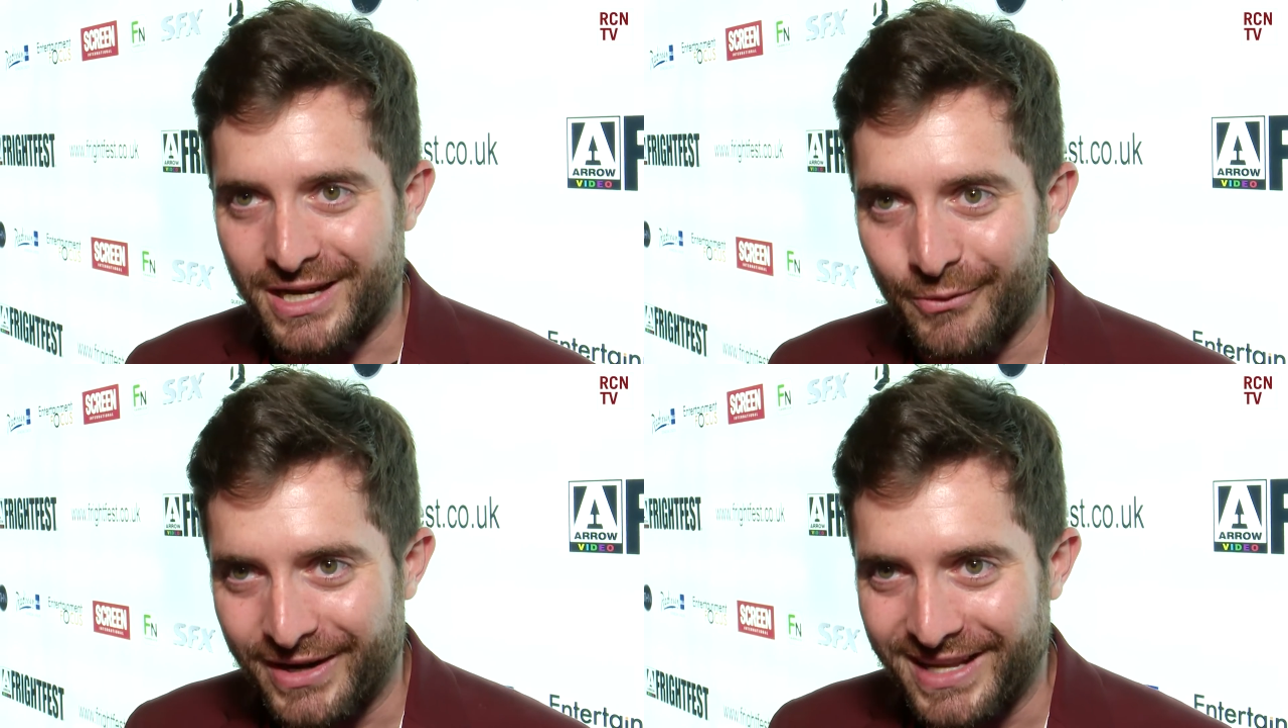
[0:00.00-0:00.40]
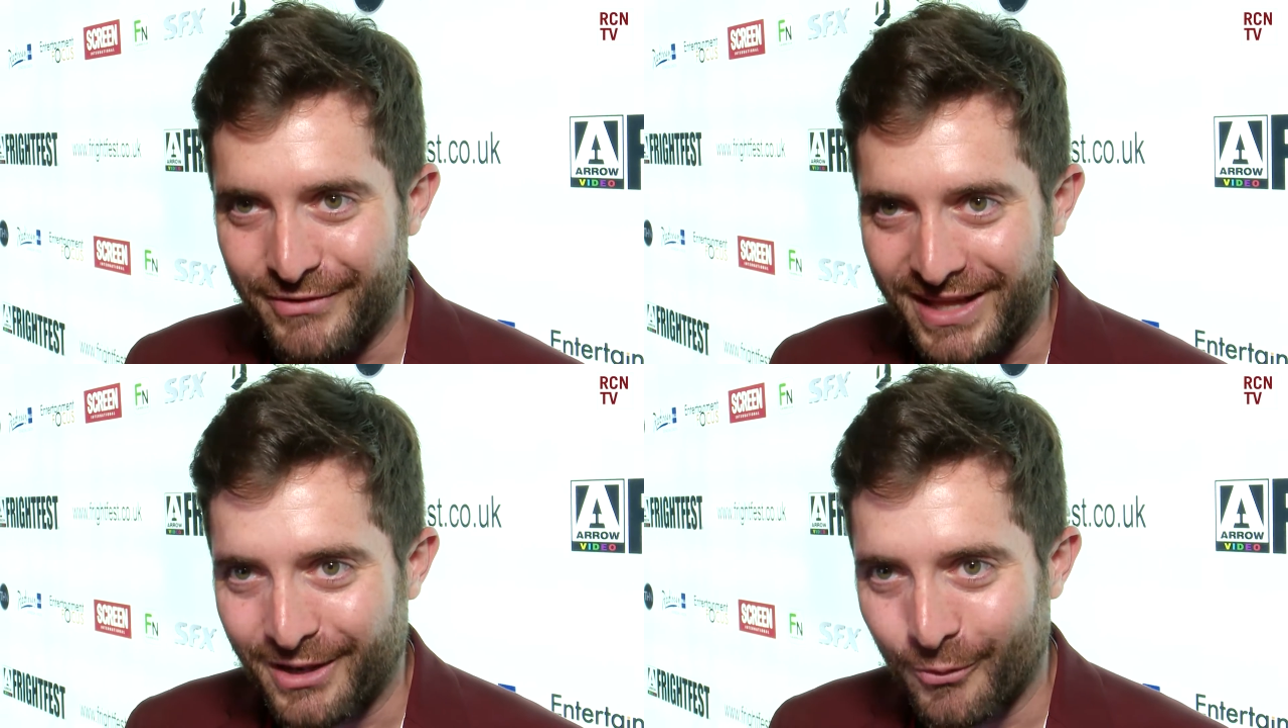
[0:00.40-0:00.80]
and I don't want to
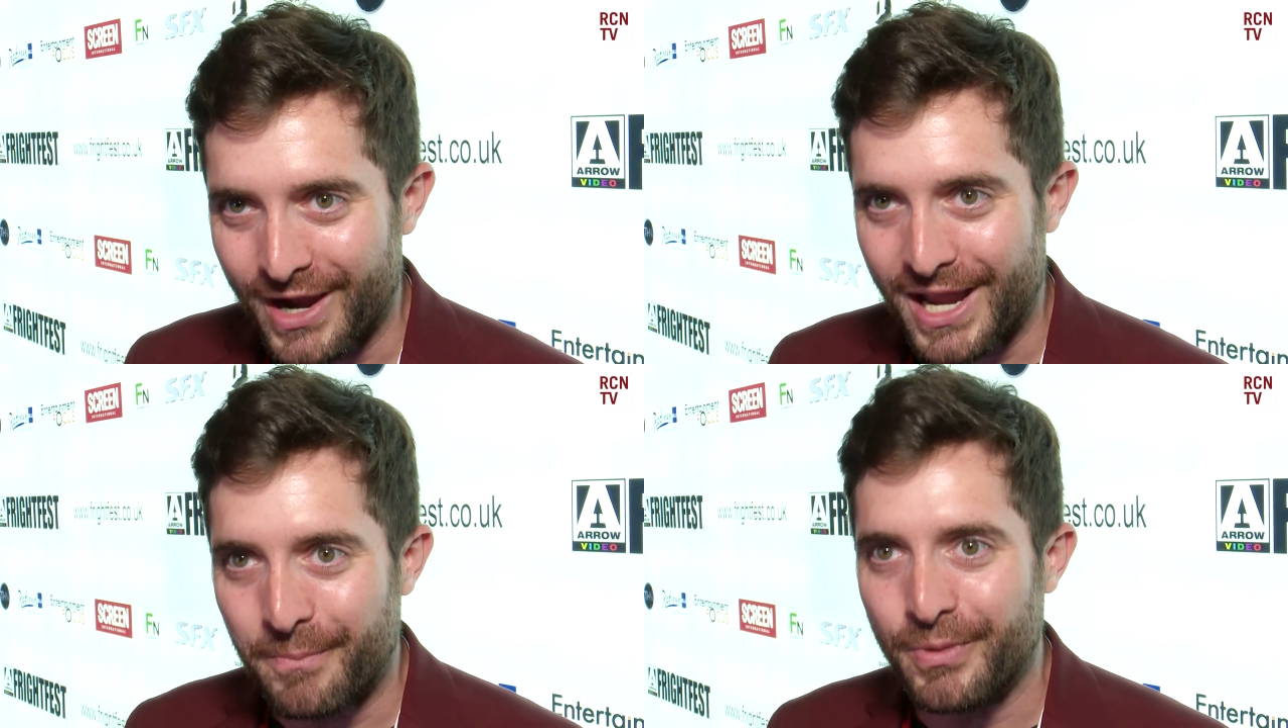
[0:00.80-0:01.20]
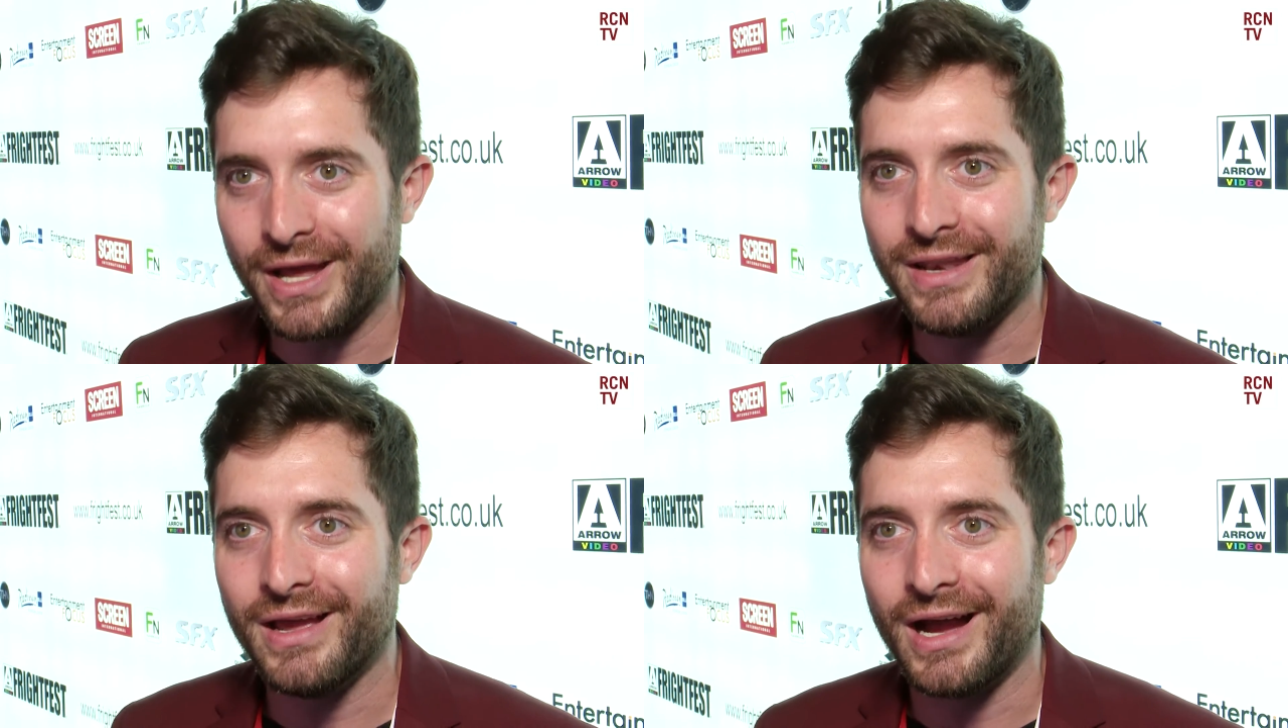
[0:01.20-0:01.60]
give anything away,
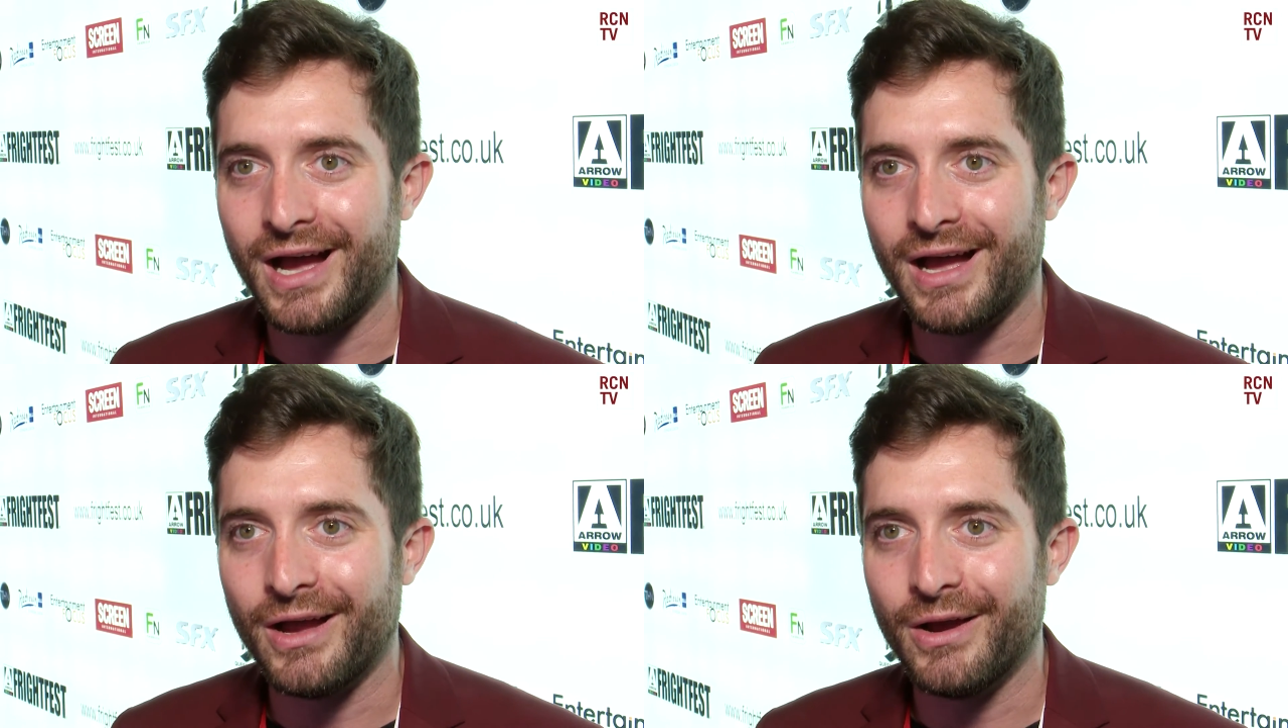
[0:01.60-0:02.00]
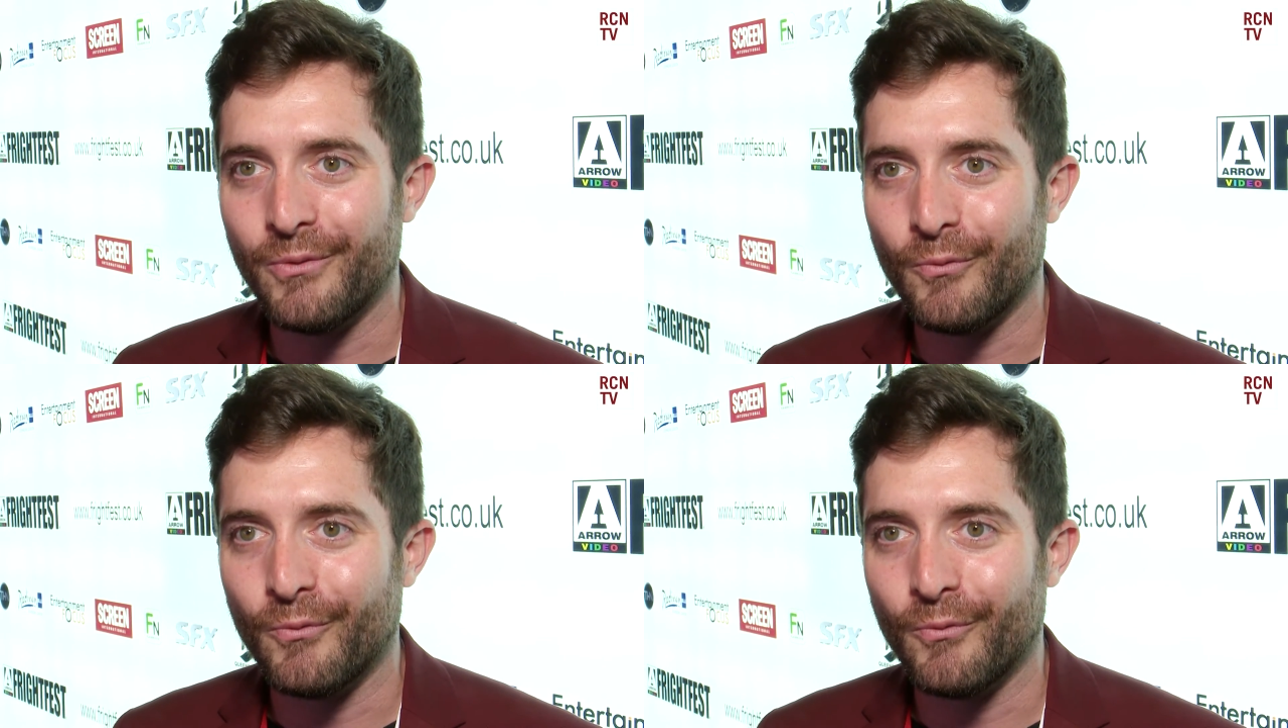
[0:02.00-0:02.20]
but uh,